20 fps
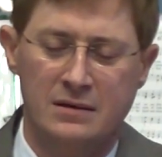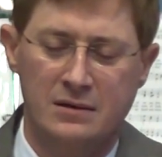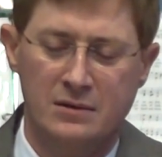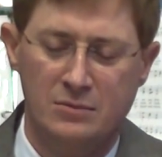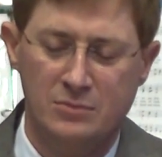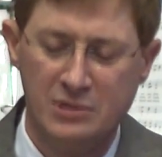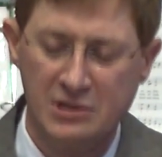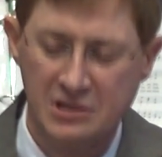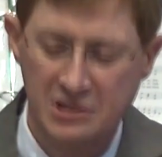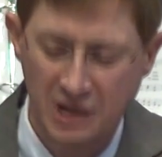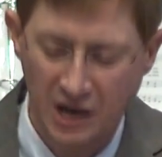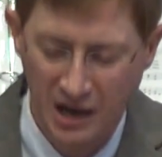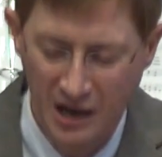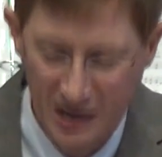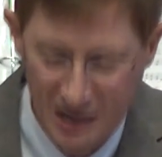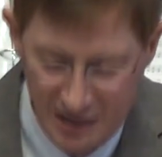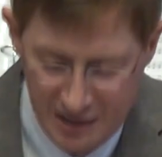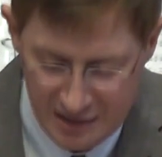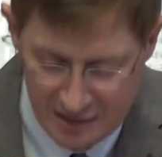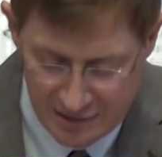But
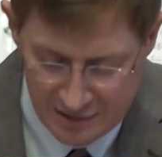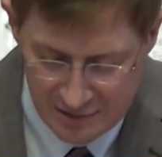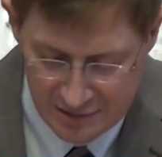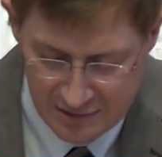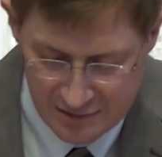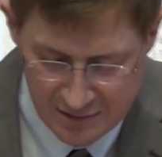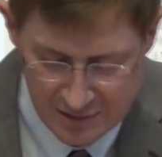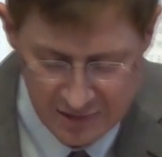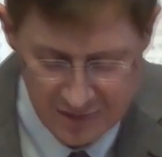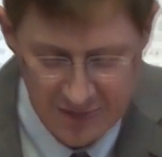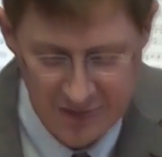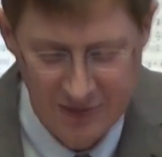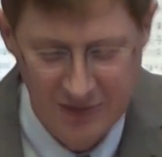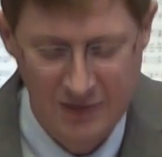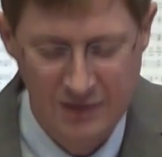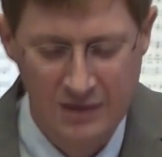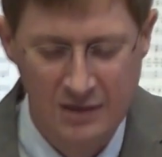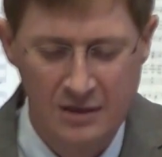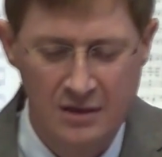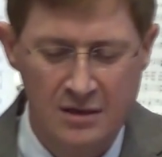God
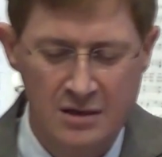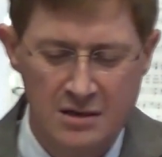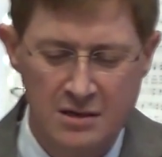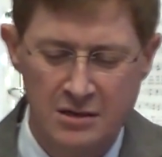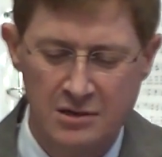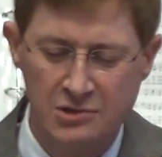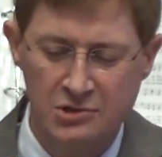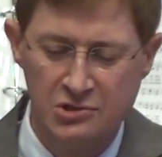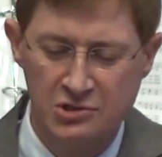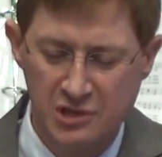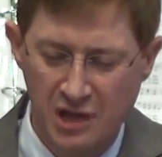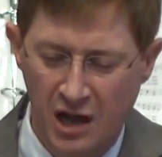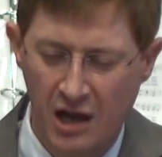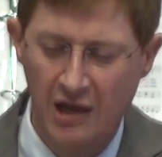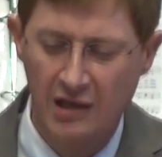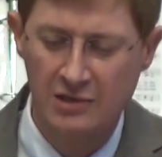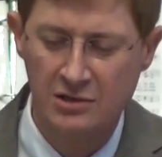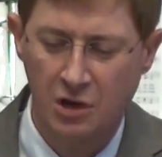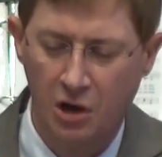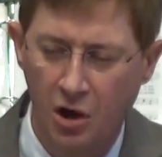is
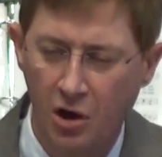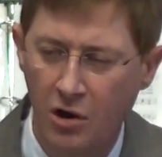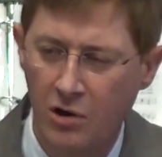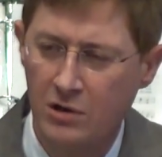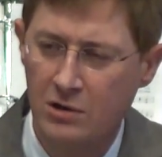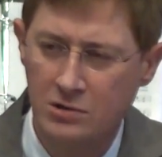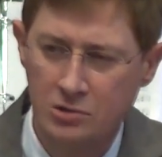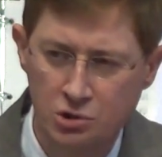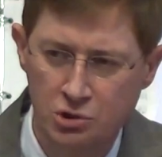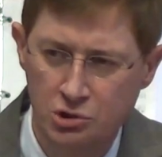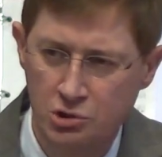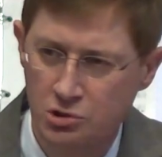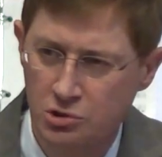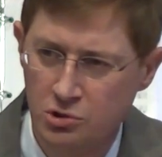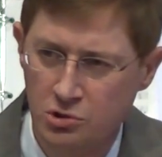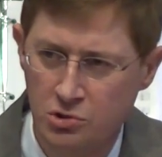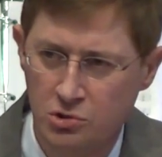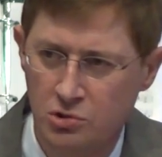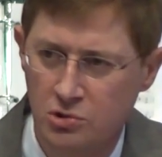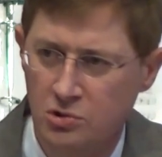not harsh
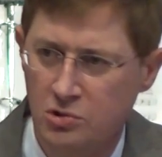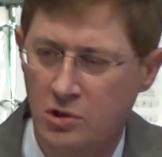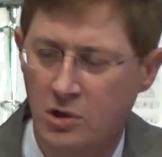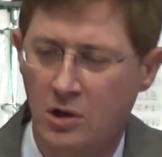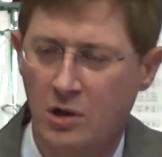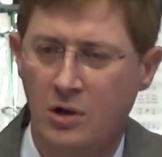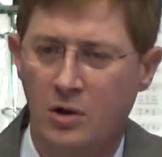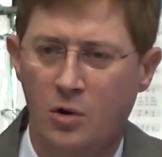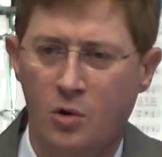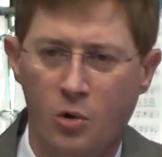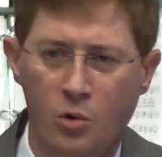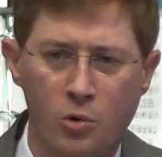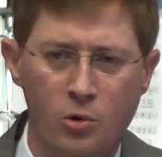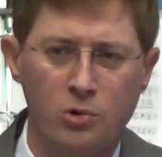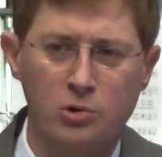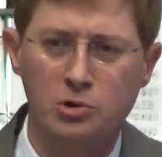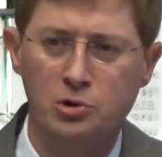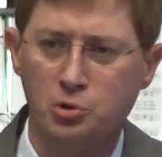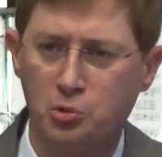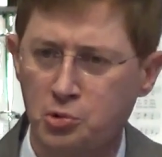or
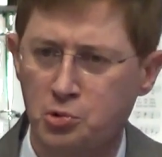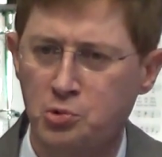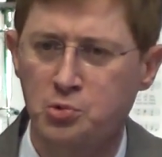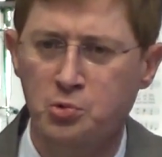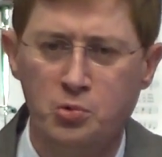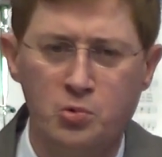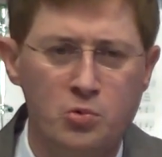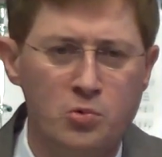cruel.